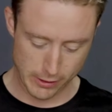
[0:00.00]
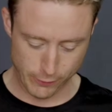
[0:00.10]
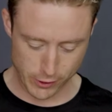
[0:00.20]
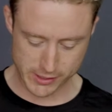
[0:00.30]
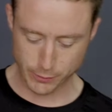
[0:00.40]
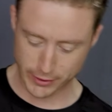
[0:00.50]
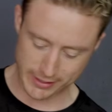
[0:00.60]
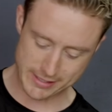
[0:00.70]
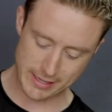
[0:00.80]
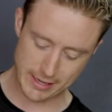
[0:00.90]
First thing we're going
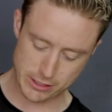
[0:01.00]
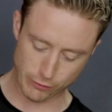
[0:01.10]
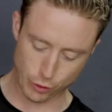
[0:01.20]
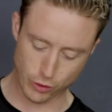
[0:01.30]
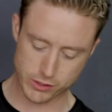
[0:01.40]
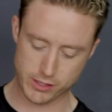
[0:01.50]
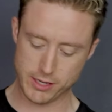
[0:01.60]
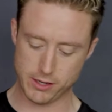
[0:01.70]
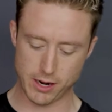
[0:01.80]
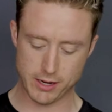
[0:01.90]
to see is, of course, the
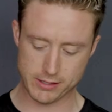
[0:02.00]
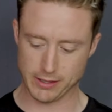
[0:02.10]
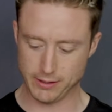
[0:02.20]
nice,